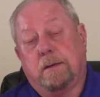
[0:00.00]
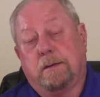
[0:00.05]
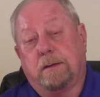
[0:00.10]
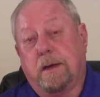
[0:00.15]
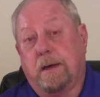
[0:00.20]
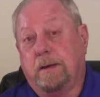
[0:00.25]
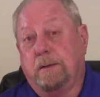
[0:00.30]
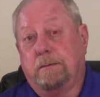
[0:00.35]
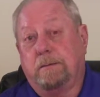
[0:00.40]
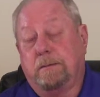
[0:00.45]

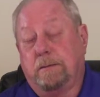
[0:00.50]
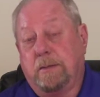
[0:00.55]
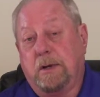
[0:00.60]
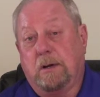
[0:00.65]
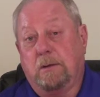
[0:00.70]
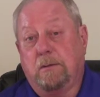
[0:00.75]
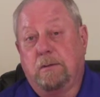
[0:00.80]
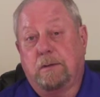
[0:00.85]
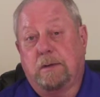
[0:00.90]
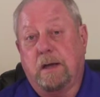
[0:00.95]
Got
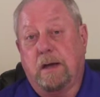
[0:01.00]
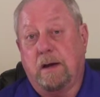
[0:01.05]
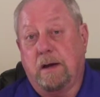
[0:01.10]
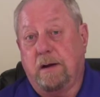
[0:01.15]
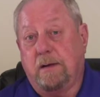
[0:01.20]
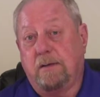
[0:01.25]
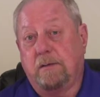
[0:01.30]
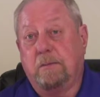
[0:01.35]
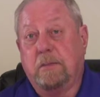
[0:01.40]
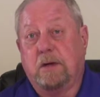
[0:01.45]
out
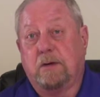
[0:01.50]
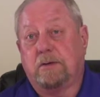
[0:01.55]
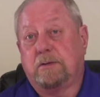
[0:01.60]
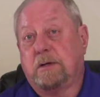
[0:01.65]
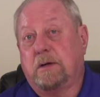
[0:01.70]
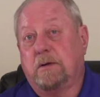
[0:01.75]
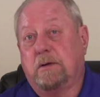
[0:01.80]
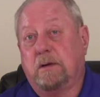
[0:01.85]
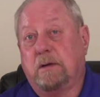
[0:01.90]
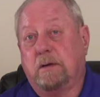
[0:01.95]
of the
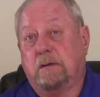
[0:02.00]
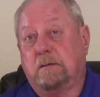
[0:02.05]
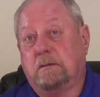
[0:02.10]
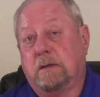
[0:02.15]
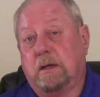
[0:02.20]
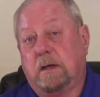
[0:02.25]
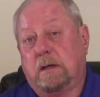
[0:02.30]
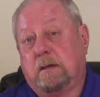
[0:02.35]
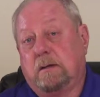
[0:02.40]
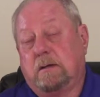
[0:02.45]
military
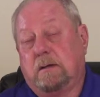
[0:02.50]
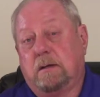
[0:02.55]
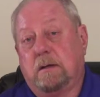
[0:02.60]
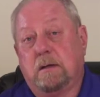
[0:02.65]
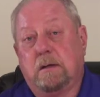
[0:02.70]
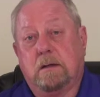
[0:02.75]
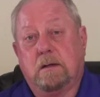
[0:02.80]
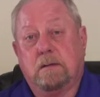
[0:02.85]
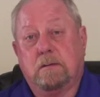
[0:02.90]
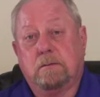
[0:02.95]

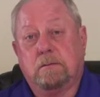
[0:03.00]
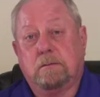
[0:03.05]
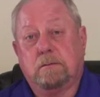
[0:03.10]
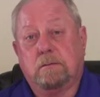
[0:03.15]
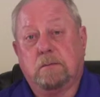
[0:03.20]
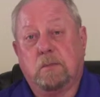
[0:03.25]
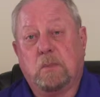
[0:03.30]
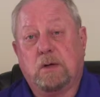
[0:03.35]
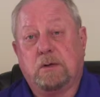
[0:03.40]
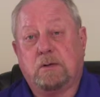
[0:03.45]

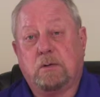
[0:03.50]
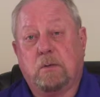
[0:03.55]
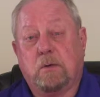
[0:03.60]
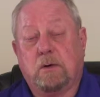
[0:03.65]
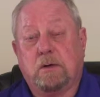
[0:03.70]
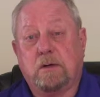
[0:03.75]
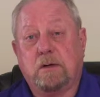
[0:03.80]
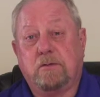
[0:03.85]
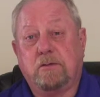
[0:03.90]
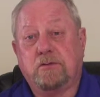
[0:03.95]
and went to
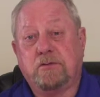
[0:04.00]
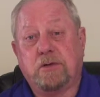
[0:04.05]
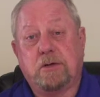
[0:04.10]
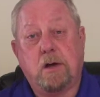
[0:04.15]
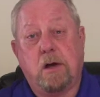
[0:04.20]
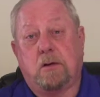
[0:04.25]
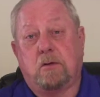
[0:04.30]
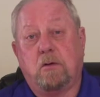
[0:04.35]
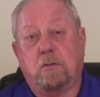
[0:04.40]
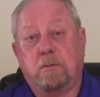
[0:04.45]
work in the
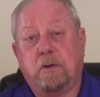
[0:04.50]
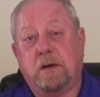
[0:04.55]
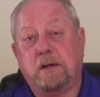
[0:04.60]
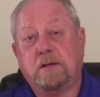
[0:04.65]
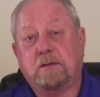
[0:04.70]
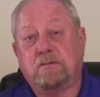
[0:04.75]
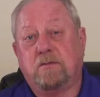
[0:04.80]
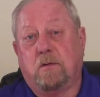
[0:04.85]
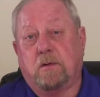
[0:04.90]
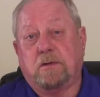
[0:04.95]
Chicago
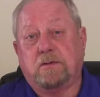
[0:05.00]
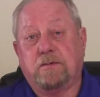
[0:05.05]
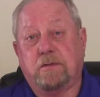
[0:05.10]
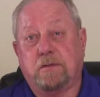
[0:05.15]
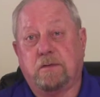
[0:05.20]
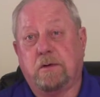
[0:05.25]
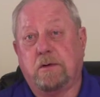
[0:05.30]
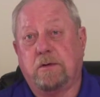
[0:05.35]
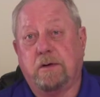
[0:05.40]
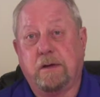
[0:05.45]
police force
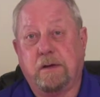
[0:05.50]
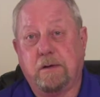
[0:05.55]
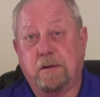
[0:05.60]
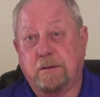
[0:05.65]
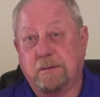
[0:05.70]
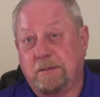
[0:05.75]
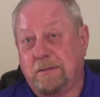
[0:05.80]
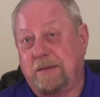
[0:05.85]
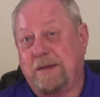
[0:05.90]
for 30 years.